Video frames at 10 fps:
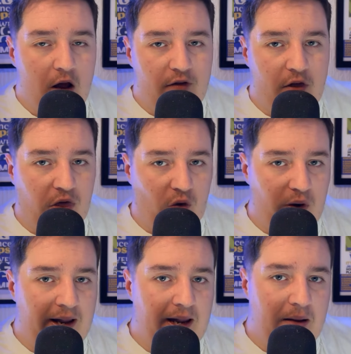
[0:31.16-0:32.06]
for
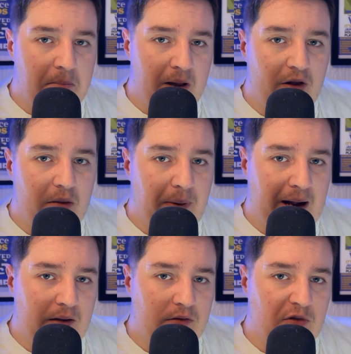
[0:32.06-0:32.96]
£3 million
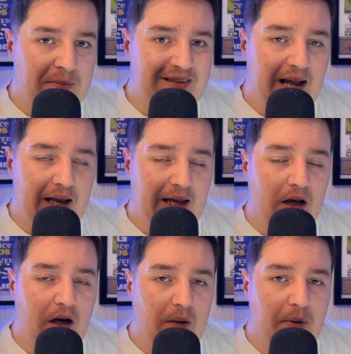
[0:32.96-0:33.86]
from Italian
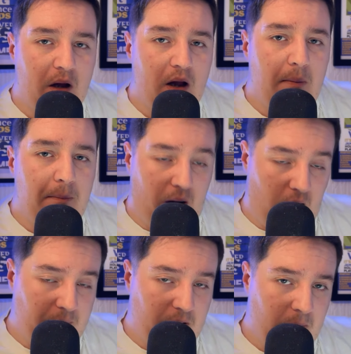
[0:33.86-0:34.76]
club
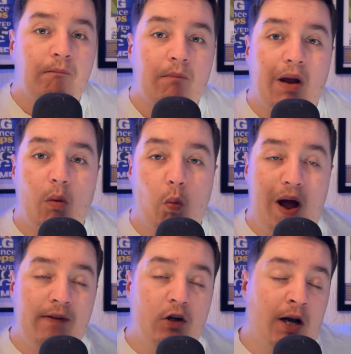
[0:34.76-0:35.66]
Parma.
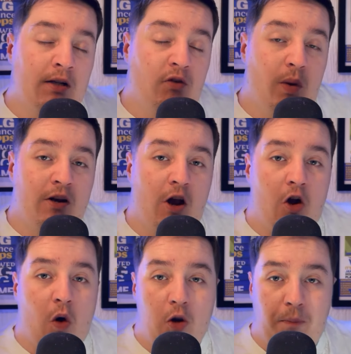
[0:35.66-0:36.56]
When the transfer
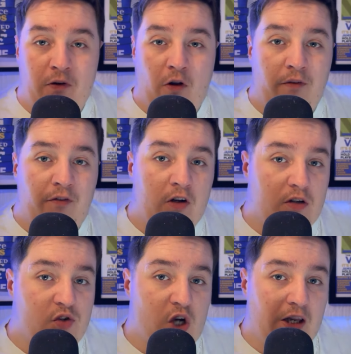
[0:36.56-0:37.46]
window opened on the
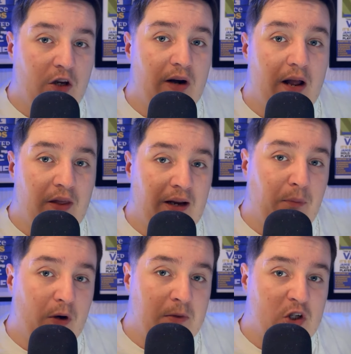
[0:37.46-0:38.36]
1st of January, I think
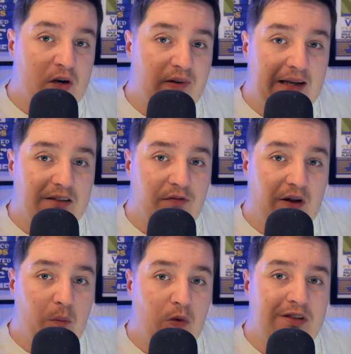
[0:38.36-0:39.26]
pretty much every Leicester
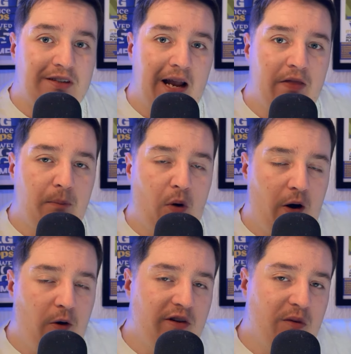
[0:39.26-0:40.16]
fan would say the
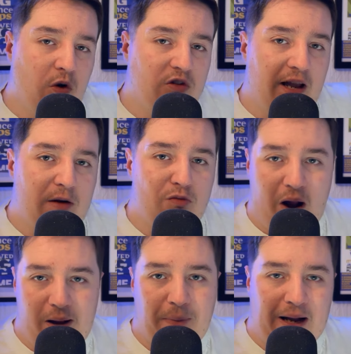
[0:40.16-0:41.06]
priority was a
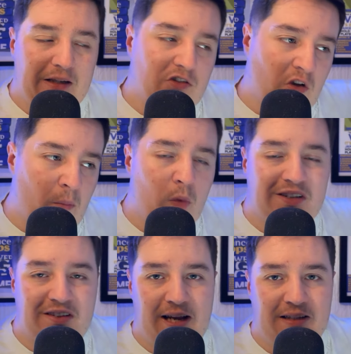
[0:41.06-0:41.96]
right back. Some
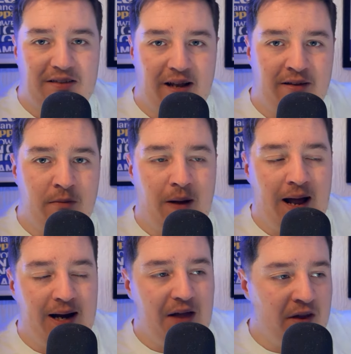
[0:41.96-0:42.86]
would say a centre
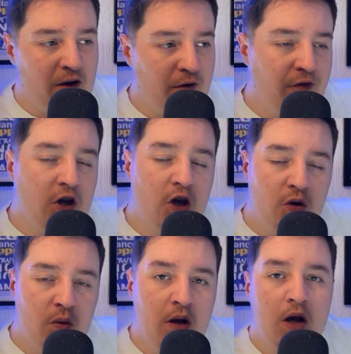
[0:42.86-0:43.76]
back, and then a
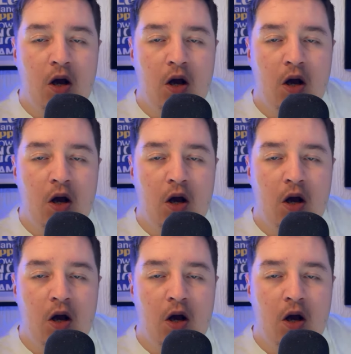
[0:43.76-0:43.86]
few